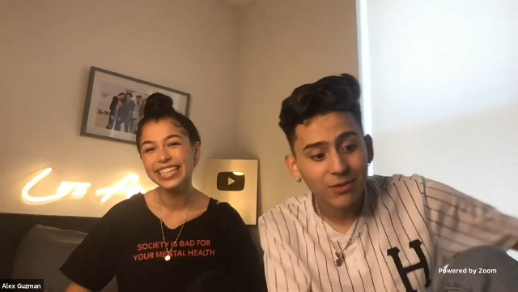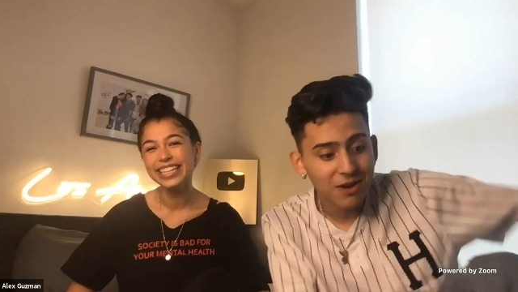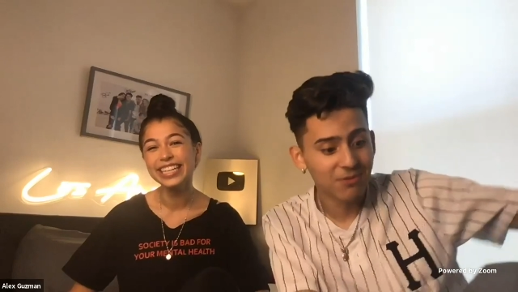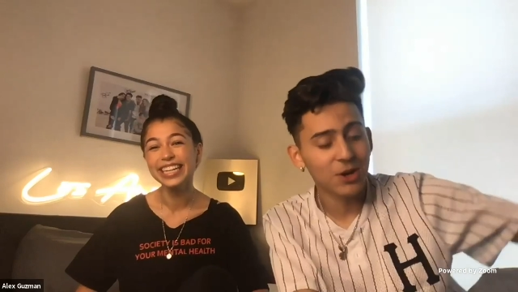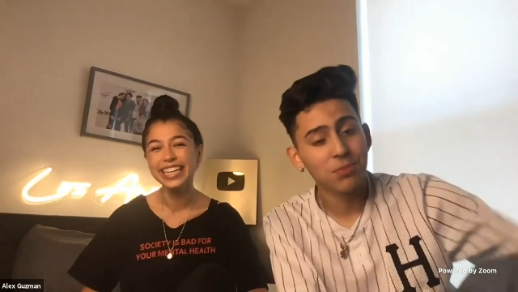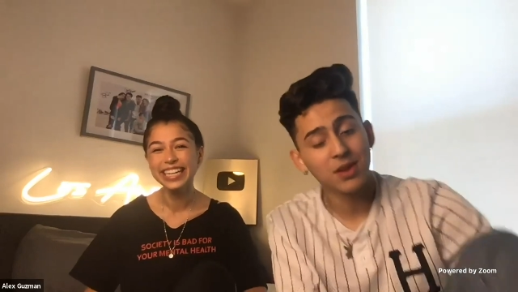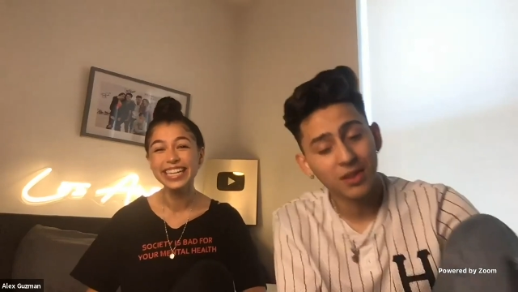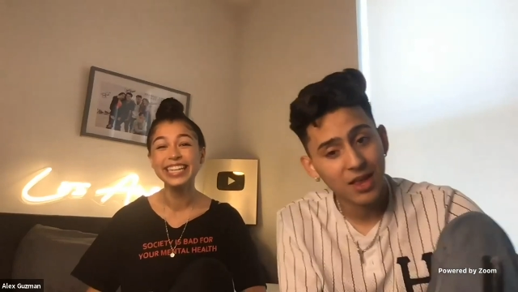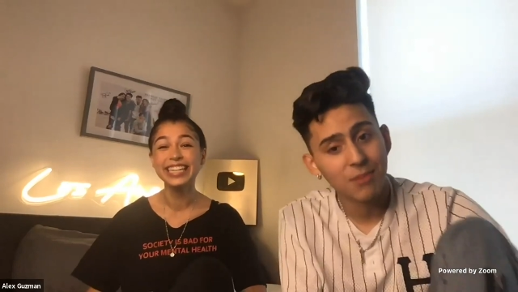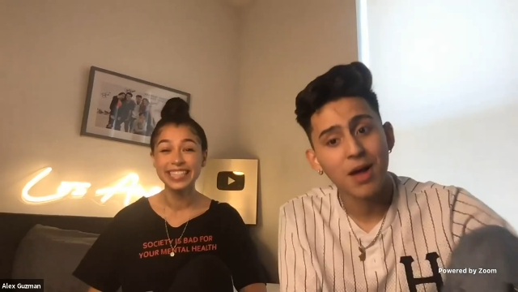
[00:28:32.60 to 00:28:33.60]
Speaker 1: right in front of
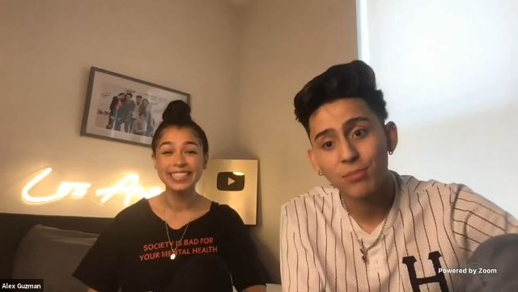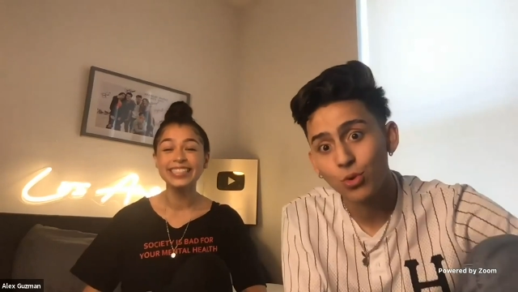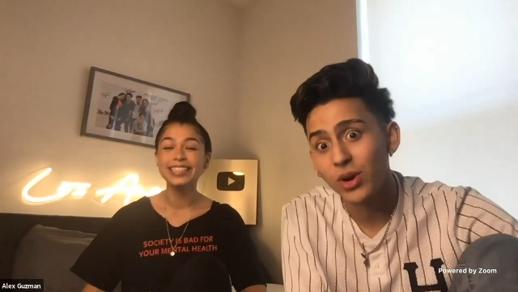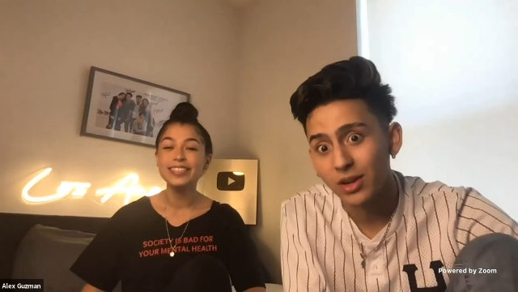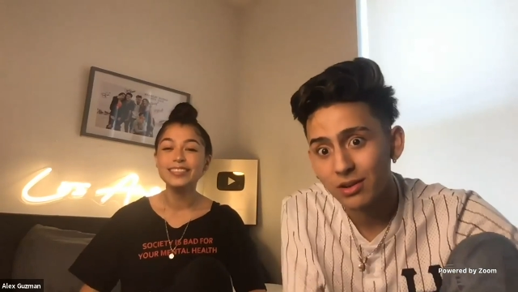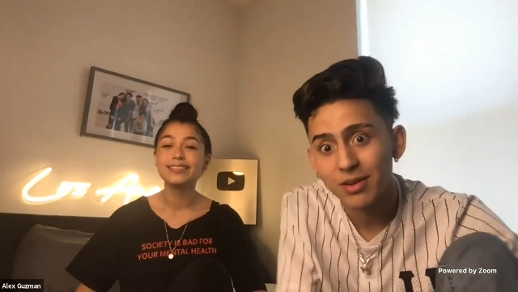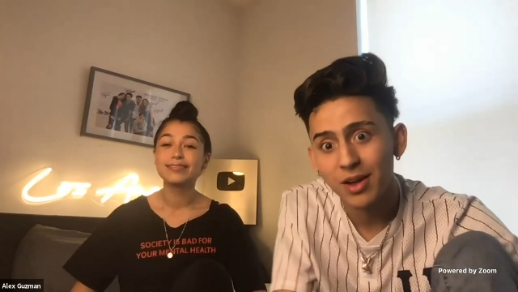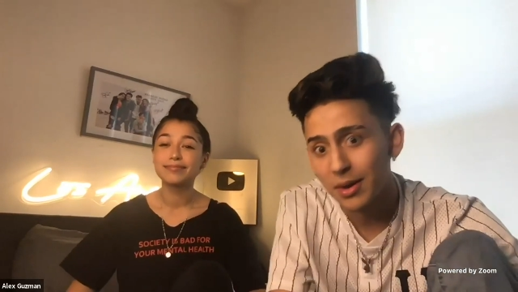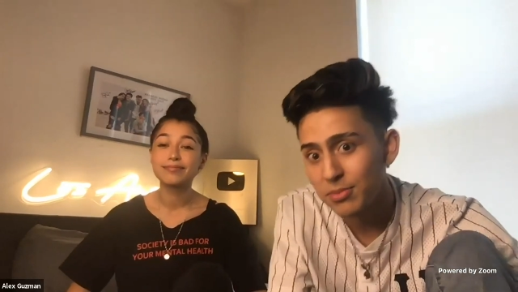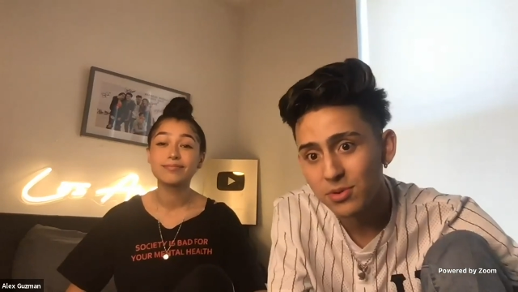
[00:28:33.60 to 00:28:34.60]
me, I'm, I'm doing it.
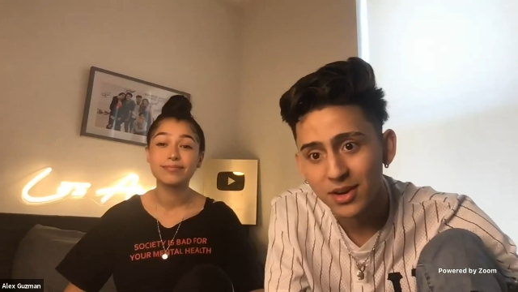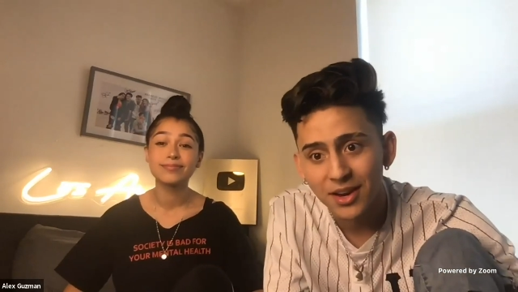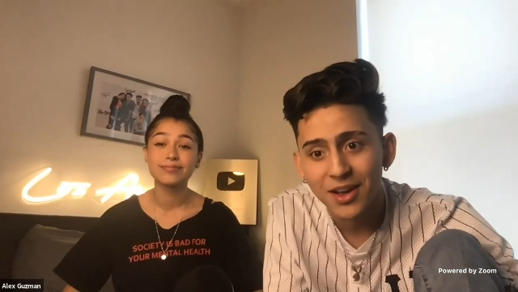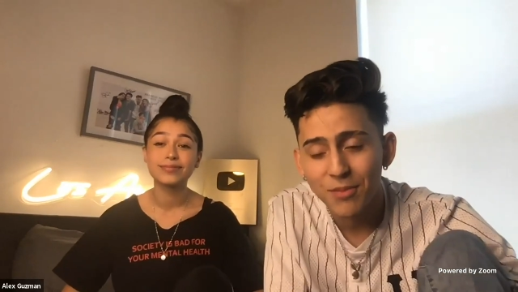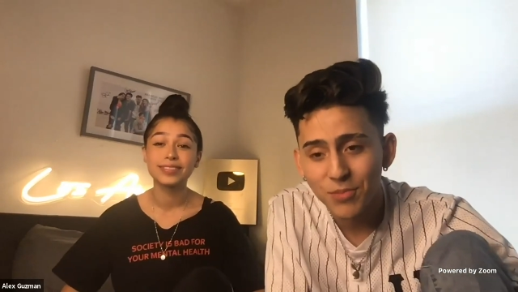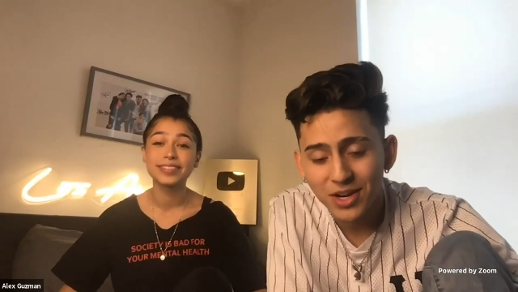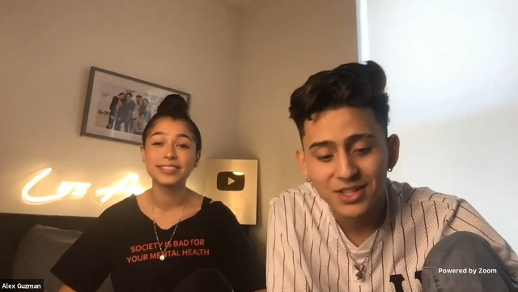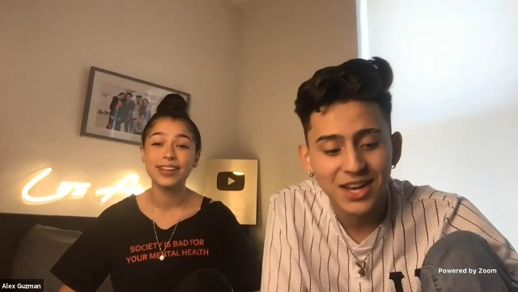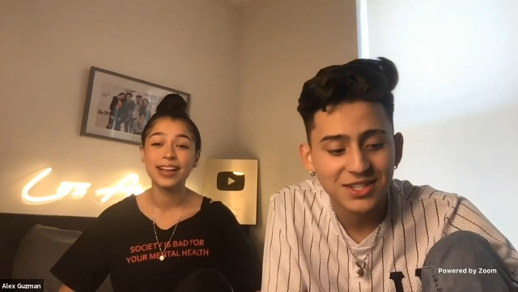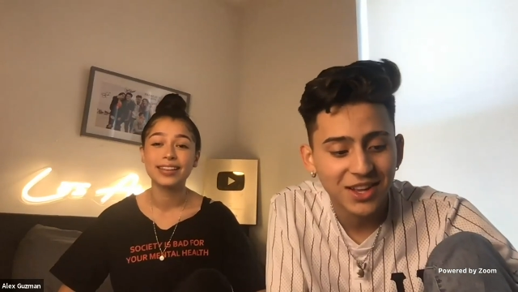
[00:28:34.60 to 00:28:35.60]
I'm doing it. I'm
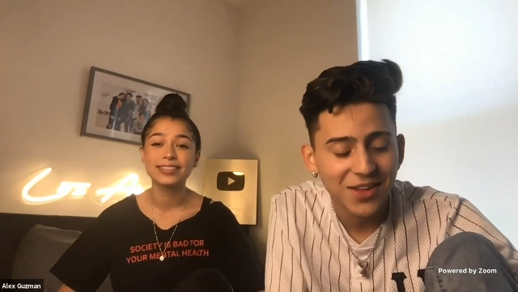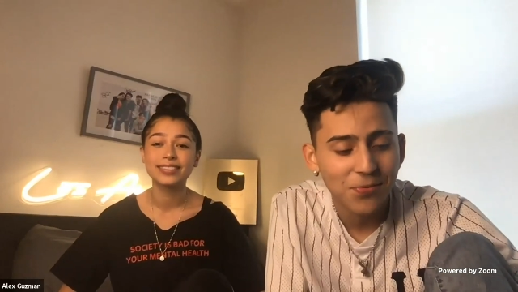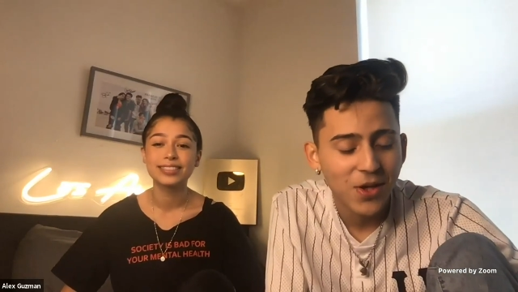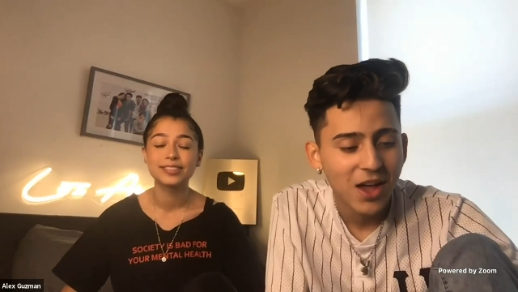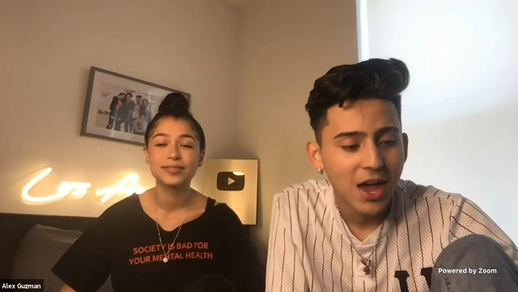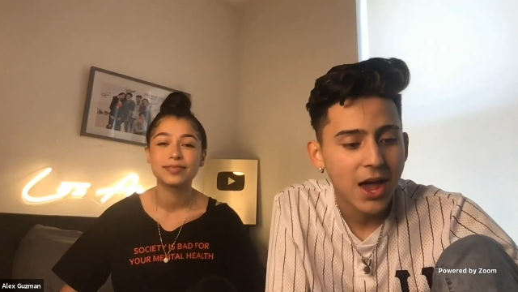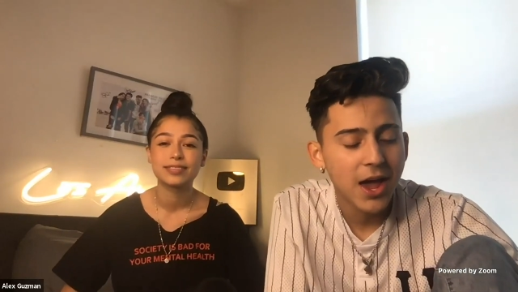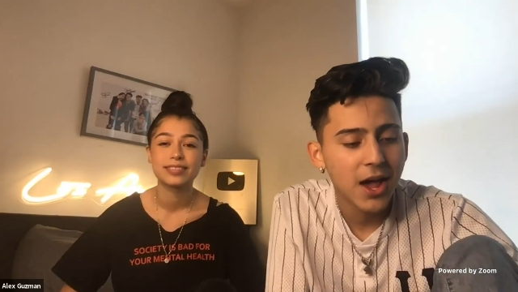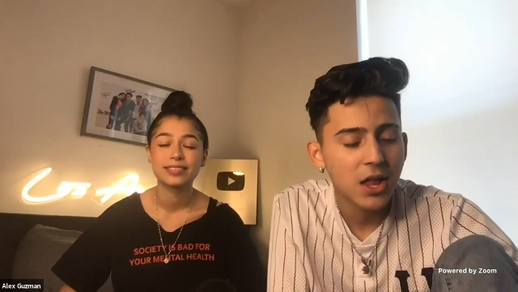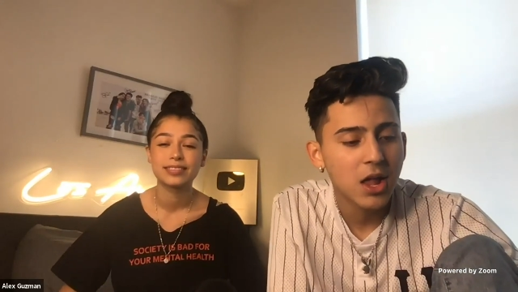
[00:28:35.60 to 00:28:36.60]
gonna Tesla,
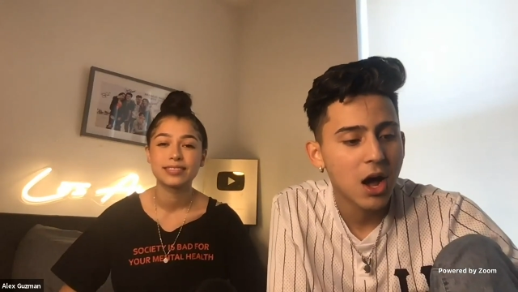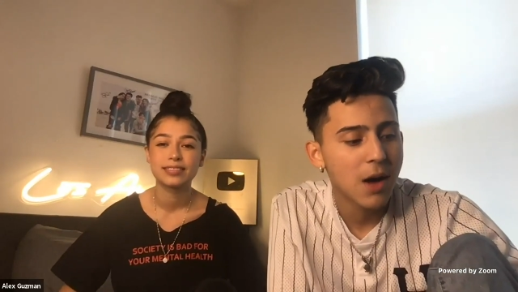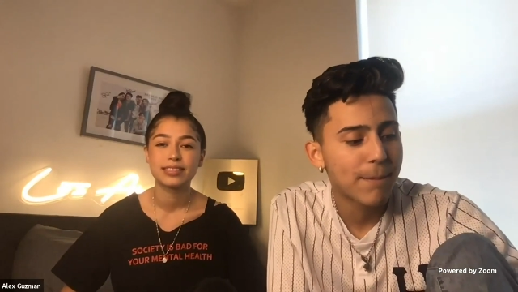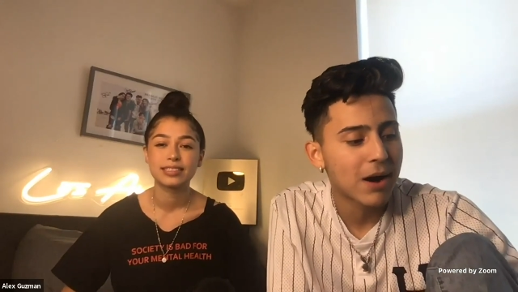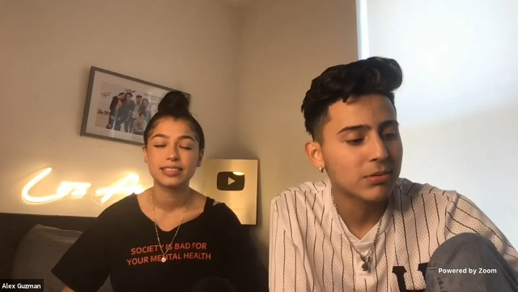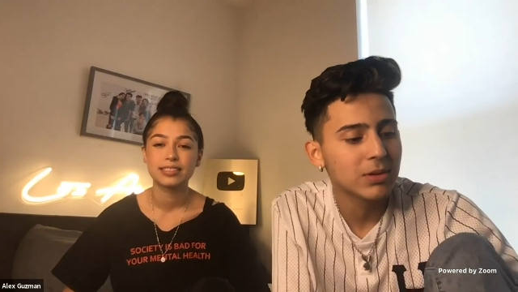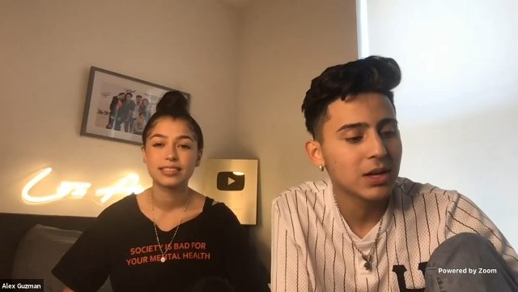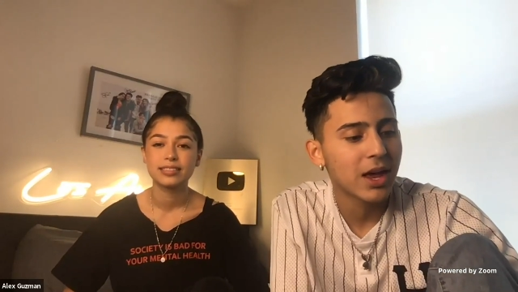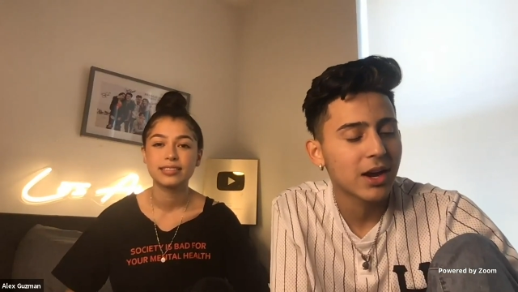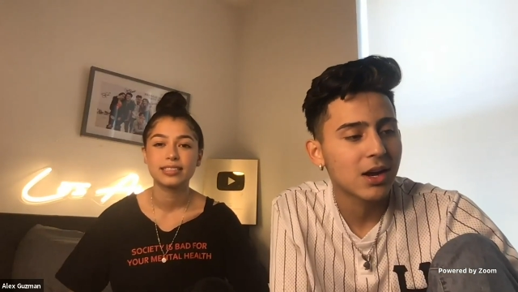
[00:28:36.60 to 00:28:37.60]
and uh,
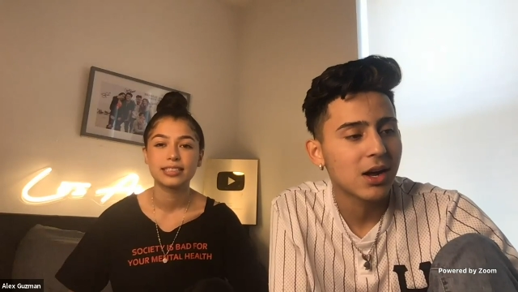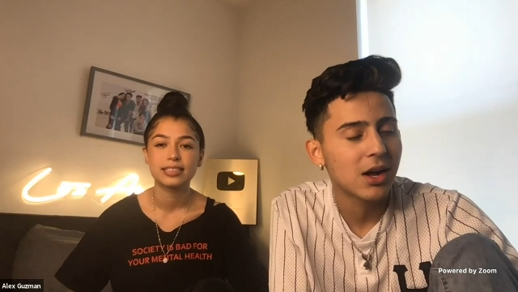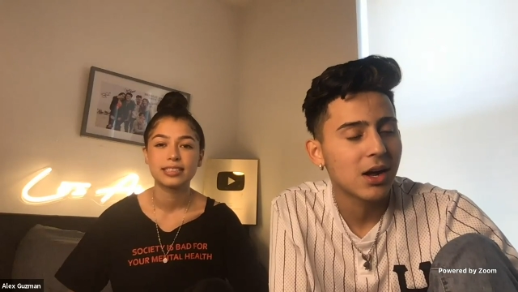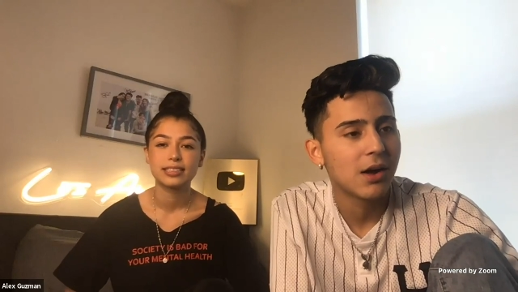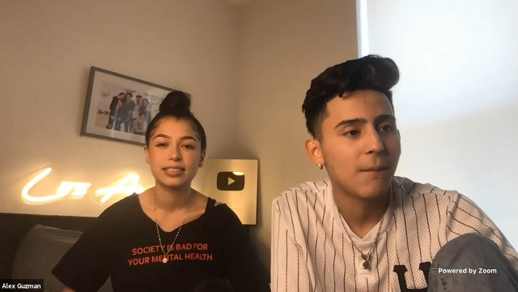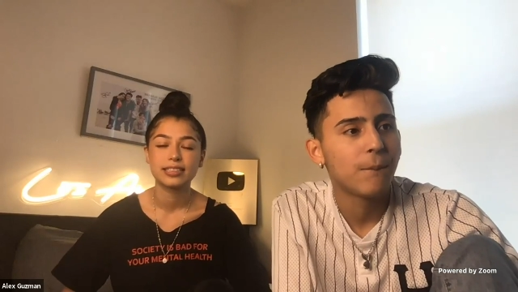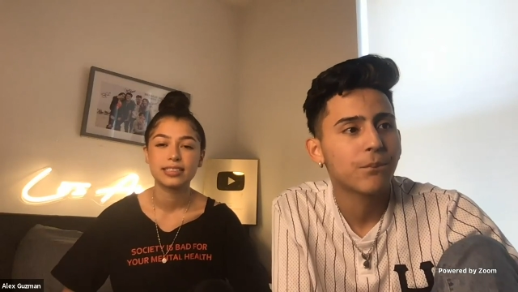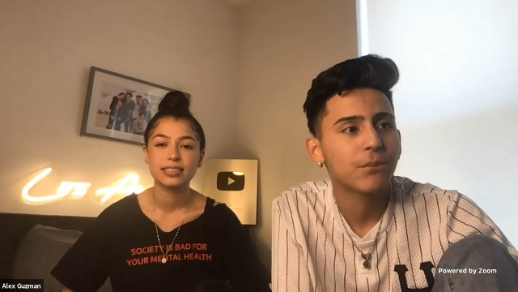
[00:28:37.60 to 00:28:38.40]
probably like um,